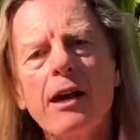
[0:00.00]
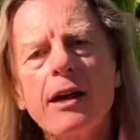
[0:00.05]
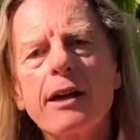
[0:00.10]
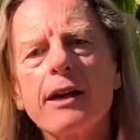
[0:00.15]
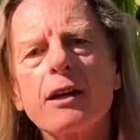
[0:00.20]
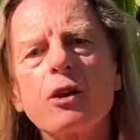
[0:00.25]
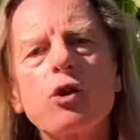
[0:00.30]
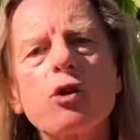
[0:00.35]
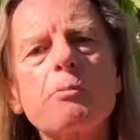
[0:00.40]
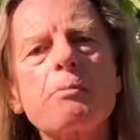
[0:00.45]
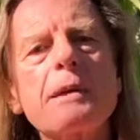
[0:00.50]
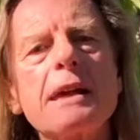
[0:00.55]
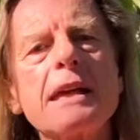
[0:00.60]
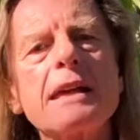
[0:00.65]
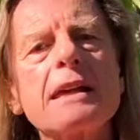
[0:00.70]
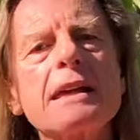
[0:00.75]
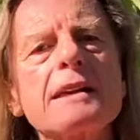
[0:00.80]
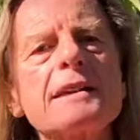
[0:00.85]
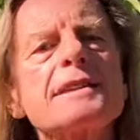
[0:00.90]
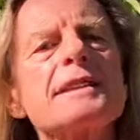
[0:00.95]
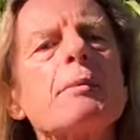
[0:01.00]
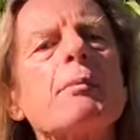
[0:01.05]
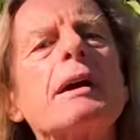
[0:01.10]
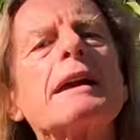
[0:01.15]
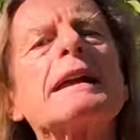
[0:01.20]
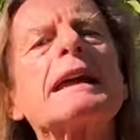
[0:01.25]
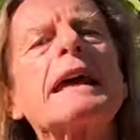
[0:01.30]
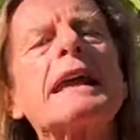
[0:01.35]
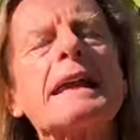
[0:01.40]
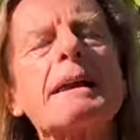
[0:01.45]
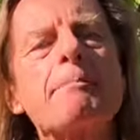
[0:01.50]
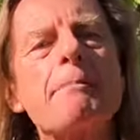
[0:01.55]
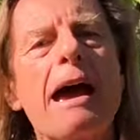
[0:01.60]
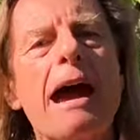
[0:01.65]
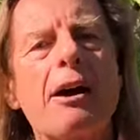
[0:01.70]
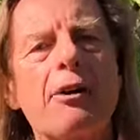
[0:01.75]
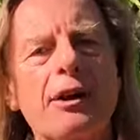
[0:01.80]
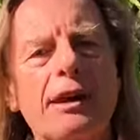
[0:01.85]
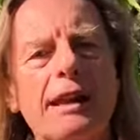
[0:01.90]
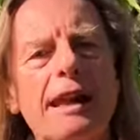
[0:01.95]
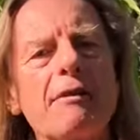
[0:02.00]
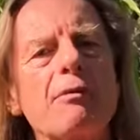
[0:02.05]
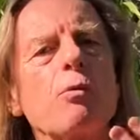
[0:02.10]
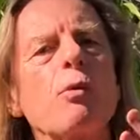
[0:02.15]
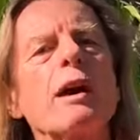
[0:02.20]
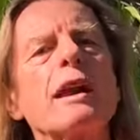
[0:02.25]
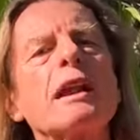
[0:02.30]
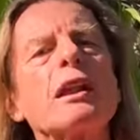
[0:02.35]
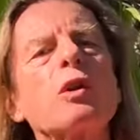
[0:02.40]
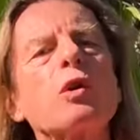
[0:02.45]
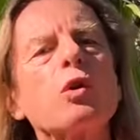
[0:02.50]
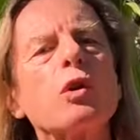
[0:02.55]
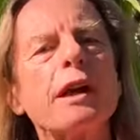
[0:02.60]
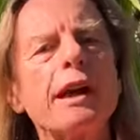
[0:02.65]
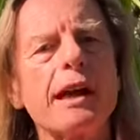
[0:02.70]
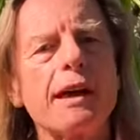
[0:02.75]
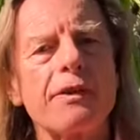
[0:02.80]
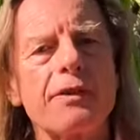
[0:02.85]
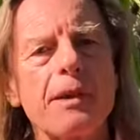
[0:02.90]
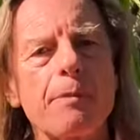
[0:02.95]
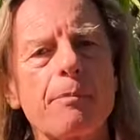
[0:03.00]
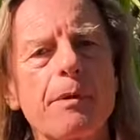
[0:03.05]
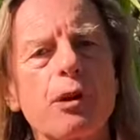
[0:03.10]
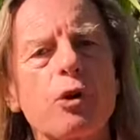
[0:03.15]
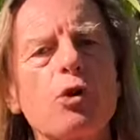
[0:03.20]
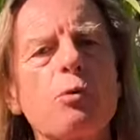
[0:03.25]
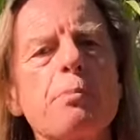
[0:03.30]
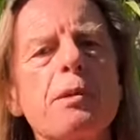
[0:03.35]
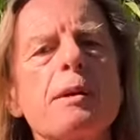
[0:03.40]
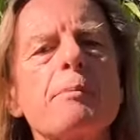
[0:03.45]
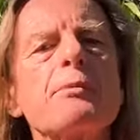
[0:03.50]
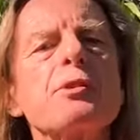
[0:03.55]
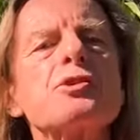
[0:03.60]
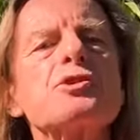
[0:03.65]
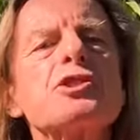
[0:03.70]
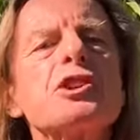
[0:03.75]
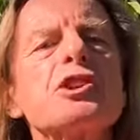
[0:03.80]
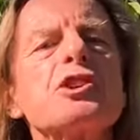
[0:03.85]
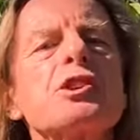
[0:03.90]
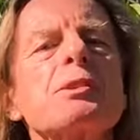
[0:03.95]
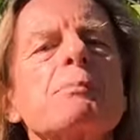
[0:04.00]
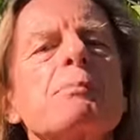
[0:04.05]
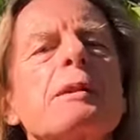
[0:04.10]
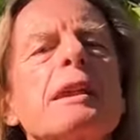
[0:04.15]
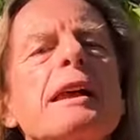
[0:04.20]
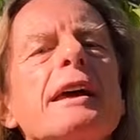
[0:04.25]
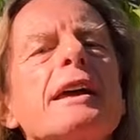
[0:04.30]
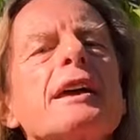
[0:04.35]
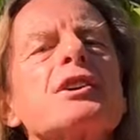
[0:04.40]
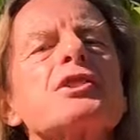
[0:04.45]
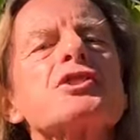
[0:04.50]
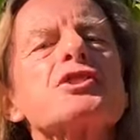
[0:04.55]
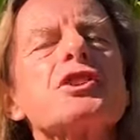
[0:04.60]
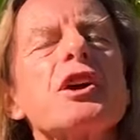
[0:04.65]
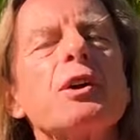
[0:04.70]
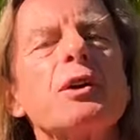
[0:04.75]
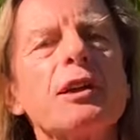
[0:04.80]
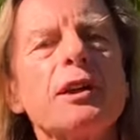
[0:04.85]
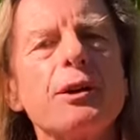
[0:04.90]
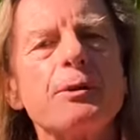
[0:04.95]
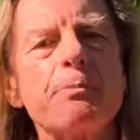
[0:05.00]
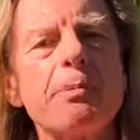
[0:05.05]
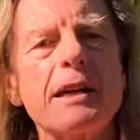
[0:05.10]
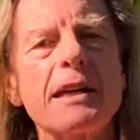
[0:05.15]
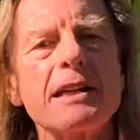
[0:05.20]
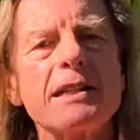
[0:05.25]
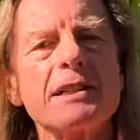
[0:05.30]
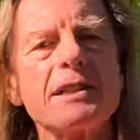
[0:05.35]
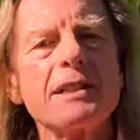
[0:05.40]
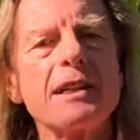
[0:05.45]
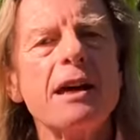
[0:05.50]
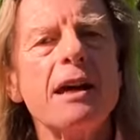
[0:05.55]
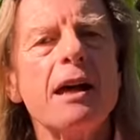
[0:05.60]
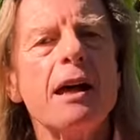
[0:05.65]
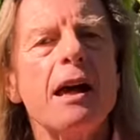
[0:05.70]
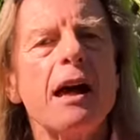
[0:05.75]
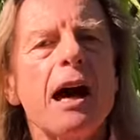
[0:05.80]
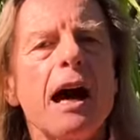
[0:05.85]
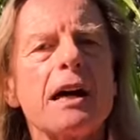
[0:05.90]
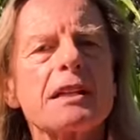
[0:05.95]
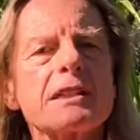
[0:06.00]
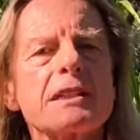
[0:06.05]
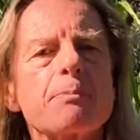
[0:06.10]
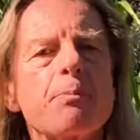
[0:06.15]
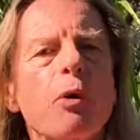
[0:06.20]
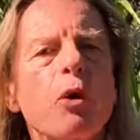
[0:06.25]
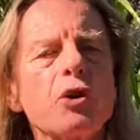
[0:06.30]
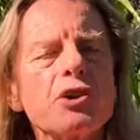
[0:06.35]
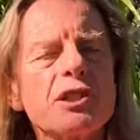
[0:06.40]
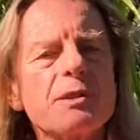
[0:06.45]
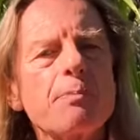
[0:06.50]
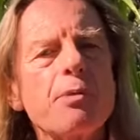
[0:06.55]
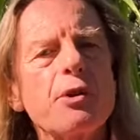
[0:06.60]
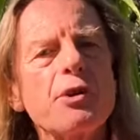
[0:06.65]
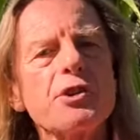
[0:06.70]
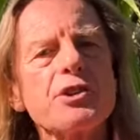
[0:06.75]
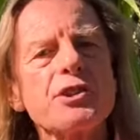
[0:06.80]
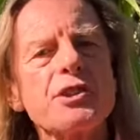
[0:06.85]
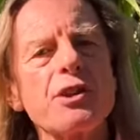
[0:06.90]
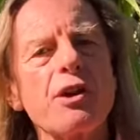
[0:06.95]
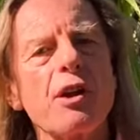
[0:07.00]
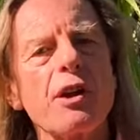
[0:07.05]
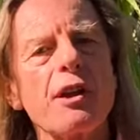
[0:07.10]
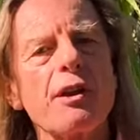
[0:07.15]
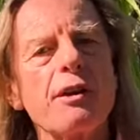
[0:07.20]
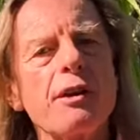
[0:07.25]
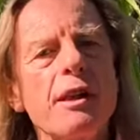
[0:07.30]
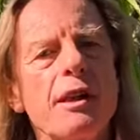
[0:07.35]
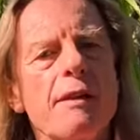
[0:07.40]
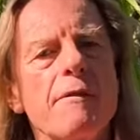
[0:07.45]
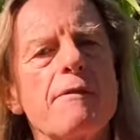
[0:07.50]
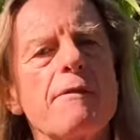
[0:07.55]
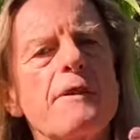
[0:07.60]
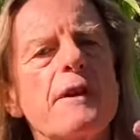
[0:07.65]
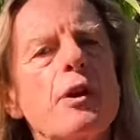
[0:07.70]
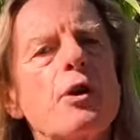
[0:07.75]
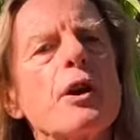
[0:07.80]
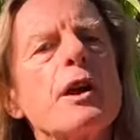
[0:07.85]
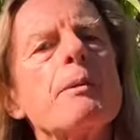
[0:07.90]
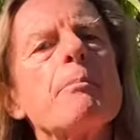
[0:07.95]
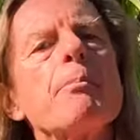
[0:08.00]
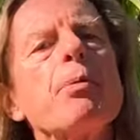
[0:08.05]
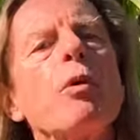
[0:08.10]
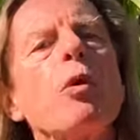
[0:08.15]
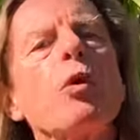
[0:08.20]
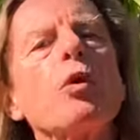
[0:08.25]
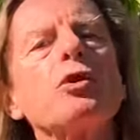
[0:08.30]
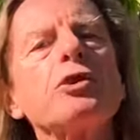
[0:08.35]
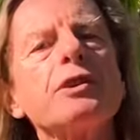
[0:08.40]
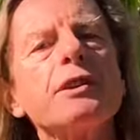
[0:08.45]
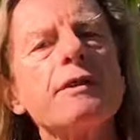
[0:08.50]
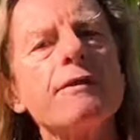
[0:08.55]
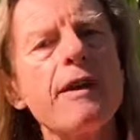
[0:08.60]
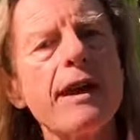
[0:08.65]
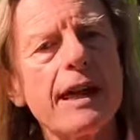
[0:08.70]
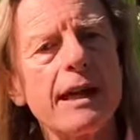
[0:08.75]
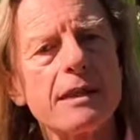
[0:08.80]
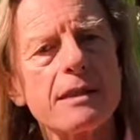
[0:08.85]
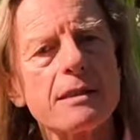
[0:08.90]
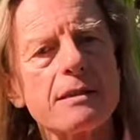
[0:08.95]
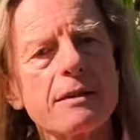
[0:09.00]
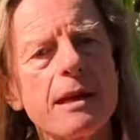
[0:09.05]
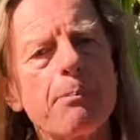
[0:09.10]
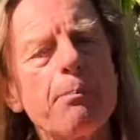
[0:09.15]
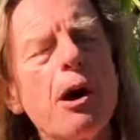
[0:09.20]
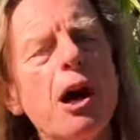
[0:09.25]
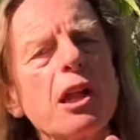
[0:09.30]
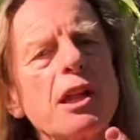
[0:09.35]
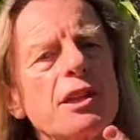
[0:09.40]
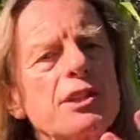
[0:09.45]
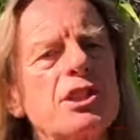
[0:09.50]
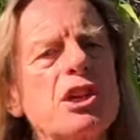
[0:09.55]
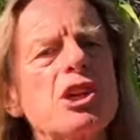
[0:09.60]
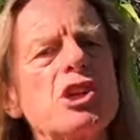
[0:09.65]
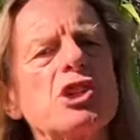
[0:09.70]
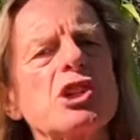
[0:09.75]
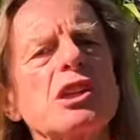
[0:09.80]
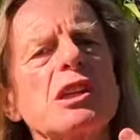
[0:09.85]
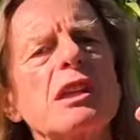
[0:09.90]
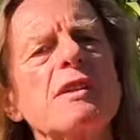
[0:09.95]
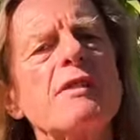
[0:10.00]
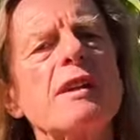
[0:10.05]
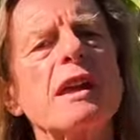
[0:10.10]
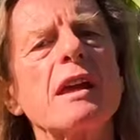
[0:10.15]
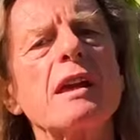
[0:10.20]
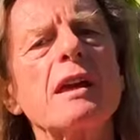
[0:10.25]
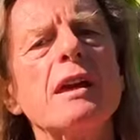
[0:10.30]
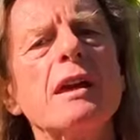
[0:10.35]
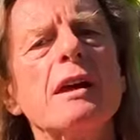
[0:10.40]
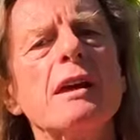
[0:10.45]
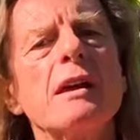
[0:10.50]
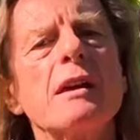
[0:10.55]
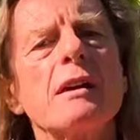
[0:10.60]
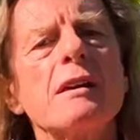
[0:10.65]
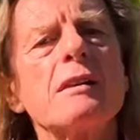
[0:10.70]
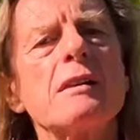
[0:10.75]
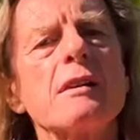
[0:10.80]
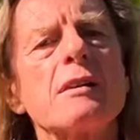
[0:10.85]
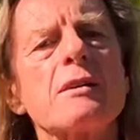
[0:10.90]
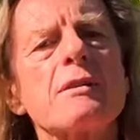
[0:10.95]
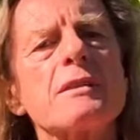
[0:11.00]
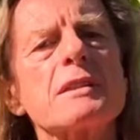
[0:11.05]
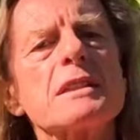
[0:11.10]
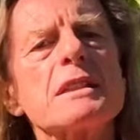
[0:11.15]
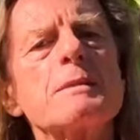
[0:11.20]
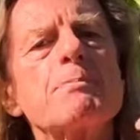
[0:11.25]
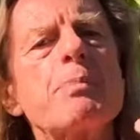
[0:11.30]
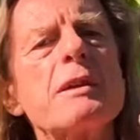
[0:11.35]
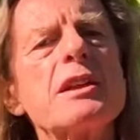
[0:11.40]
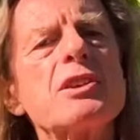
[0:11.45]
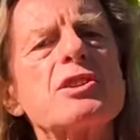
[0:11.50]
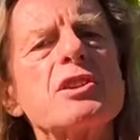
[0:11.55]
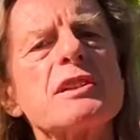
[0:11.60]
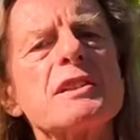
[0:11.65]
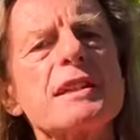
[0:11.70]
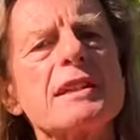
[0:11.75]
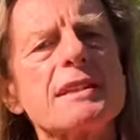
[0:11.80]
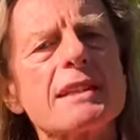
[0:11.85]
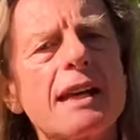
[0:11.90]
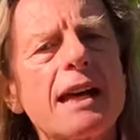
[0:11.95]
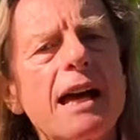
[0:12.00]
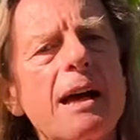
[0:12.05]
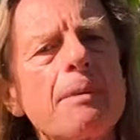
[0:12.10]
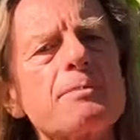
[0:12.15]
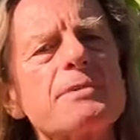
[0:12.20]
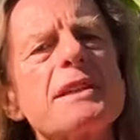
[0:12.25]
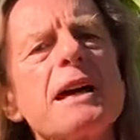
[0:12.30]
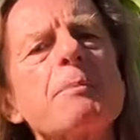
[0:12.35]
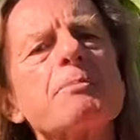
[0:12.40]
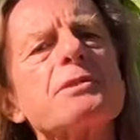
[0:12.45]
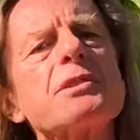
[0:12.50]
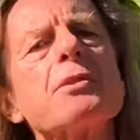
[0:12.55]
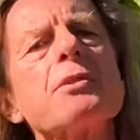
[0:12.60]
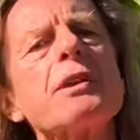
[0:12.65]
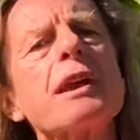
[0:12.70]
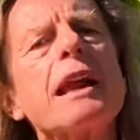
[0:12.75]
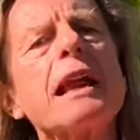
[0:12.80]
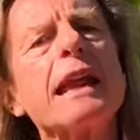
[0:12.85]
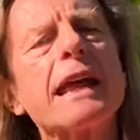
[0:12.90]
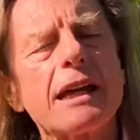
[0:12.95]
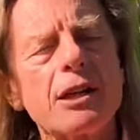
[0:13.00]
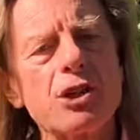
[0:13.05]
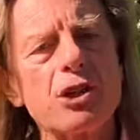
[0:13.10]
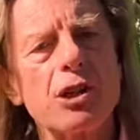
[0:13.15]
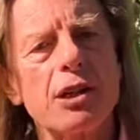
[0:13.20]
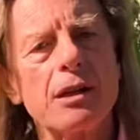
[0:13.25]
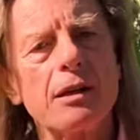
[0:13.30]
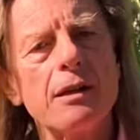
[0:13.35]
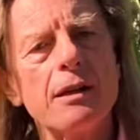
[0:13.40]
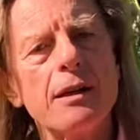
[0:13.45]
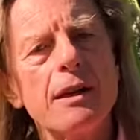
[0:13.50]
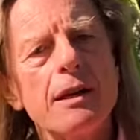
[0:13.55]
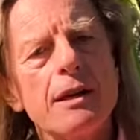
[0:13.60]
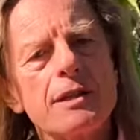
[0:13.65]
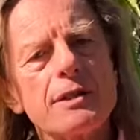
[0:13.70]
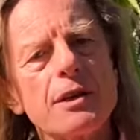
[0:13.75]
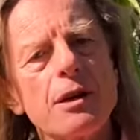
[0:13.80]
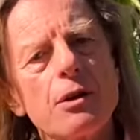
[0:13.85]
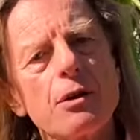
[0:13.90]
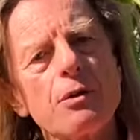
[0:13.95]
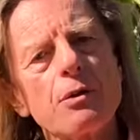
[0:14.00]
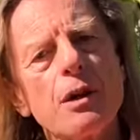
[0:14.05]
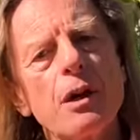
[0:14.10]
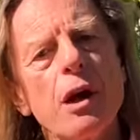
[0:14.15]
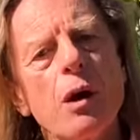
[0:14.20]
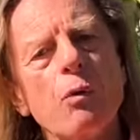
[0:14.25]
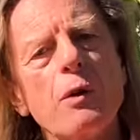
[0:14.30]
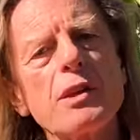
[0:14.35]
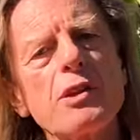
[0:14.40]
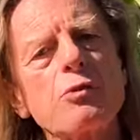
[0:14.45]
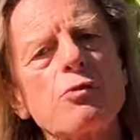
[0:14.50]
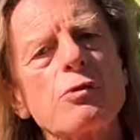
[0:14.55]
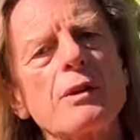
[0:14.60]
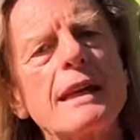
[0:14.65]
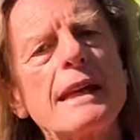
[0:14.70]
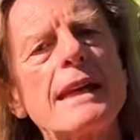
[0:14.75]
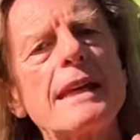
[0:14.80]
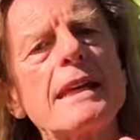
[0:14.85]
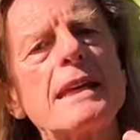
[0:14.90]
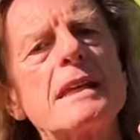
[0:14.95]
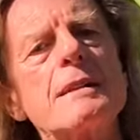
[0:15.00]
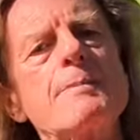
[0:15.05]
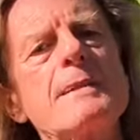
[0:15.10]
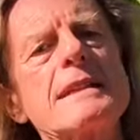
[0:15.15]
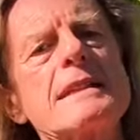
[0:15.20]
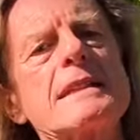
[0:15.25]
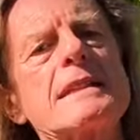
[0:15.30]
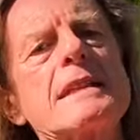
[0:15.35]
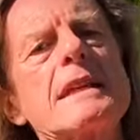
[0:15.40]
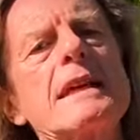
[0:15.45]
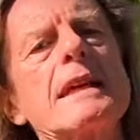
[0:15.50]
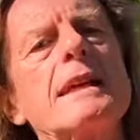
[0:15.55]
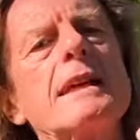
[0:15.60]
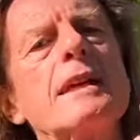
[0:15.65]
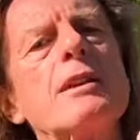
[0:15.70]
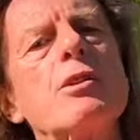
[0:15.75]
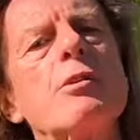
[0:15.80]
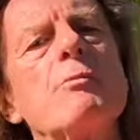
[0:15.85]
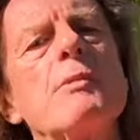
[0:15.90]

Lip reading: It could be someone getting married, everyone looking at them. It could be a musician playing a solo piece, a sports person on a very important event, a politician giving, you know, speeches as it comes up to an election. So when you really need to be seen in your